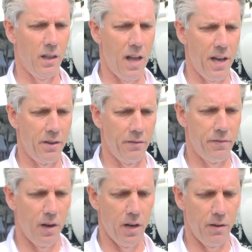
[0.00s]
lot
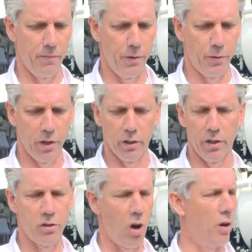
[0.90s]
of
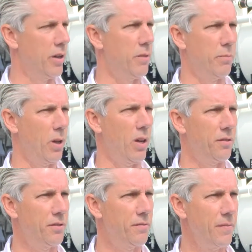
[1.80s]
utilities already in
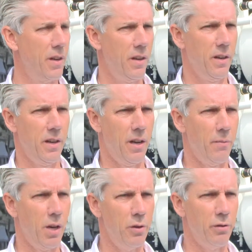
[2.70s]
place. And
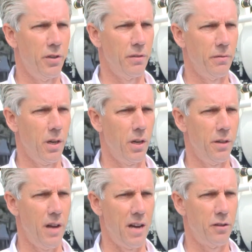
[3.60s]
by using
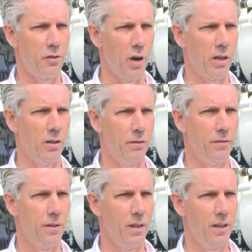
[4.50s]

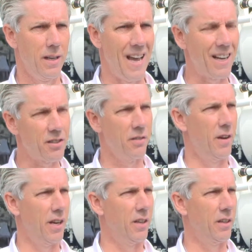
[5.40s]
non-destructive
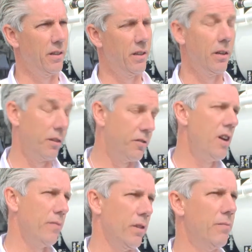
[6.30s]
excavating, it's
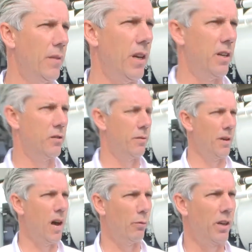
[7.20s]
safer, and it's
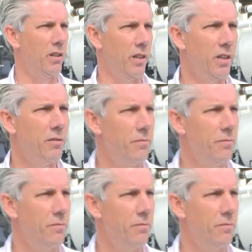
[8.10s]
now regulated.